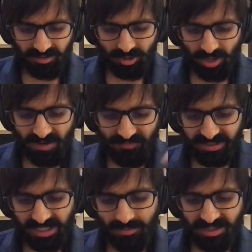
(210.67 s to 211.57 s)
Every
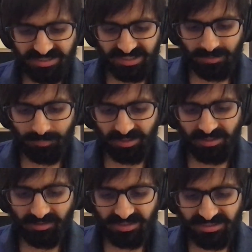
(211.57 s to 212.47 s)
time I'd skip and
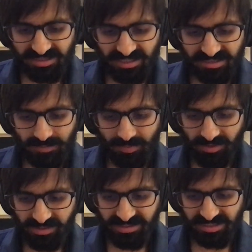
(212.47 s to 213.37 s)
then restart, skip
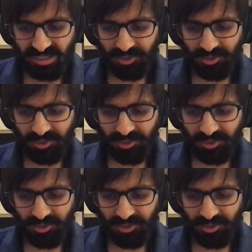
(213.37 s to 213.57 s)
and restart,